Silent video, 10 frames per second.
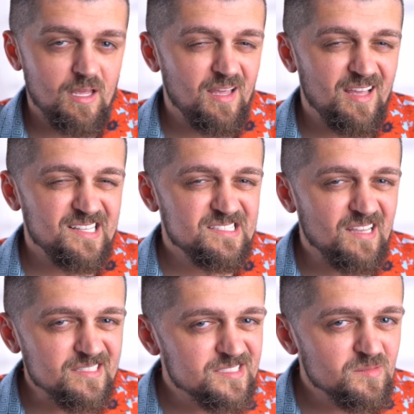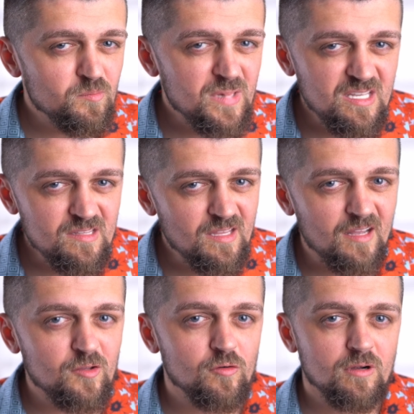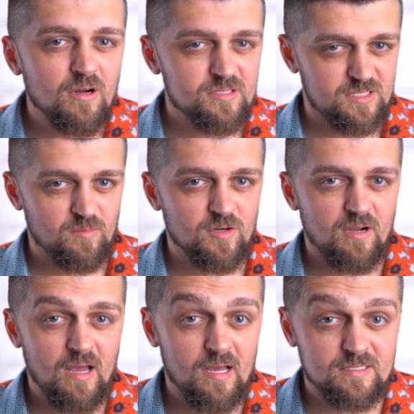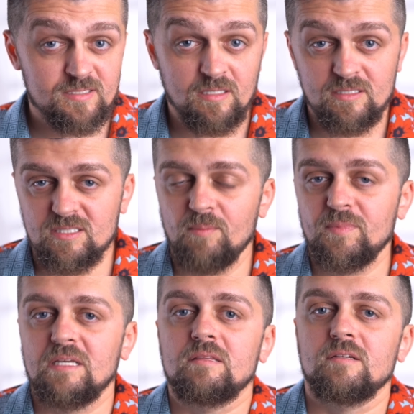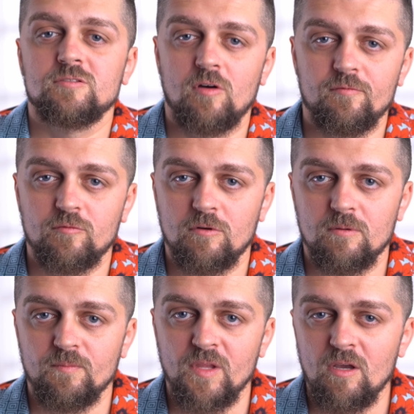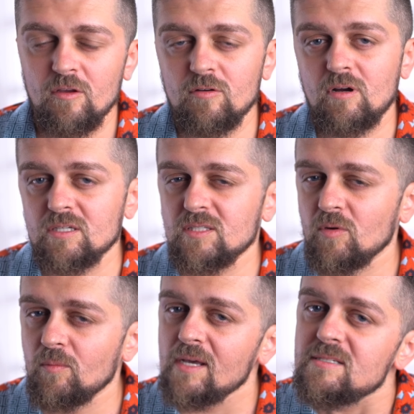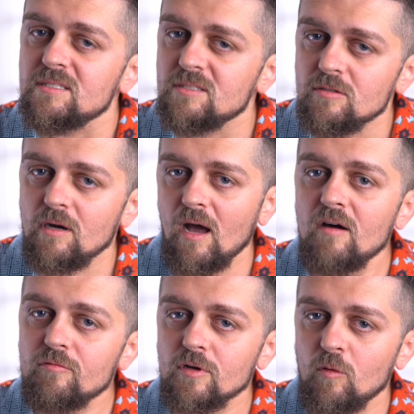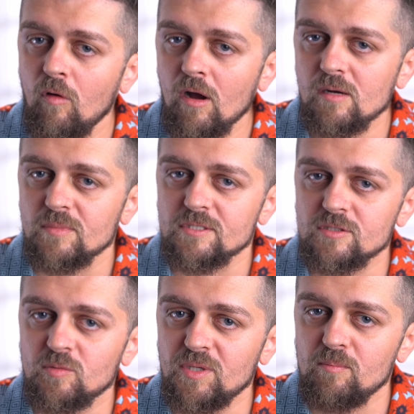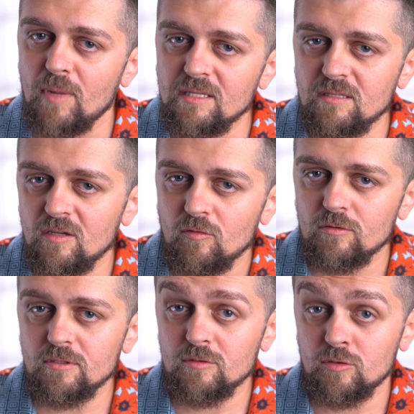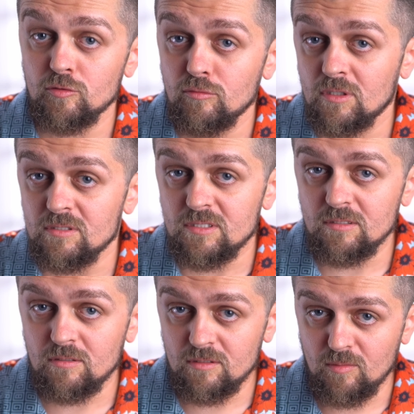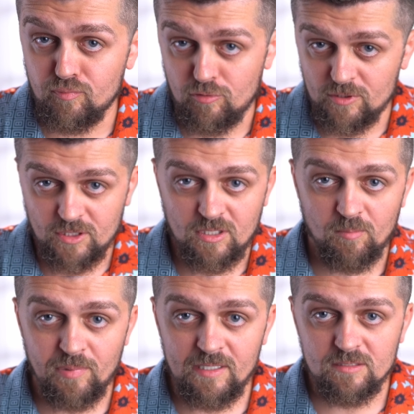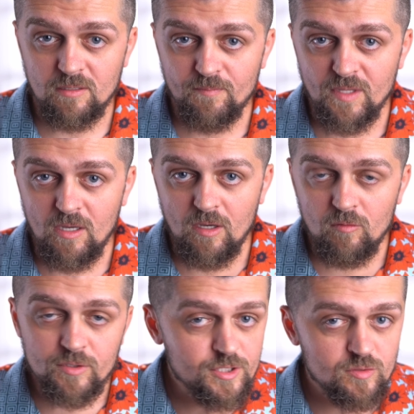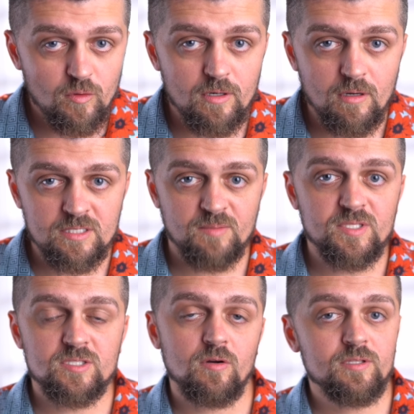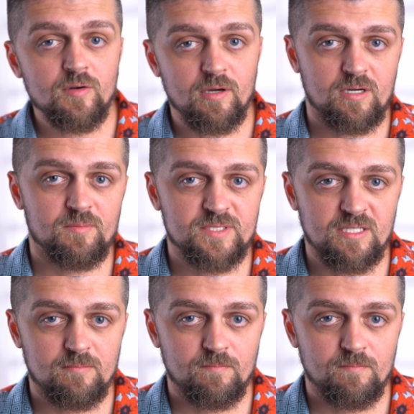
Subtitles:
it doesn't mean that your customer has accepted the software. Your customer might still have requirements to be met in order to consider the project complete, which is where acceptance criteria comes in.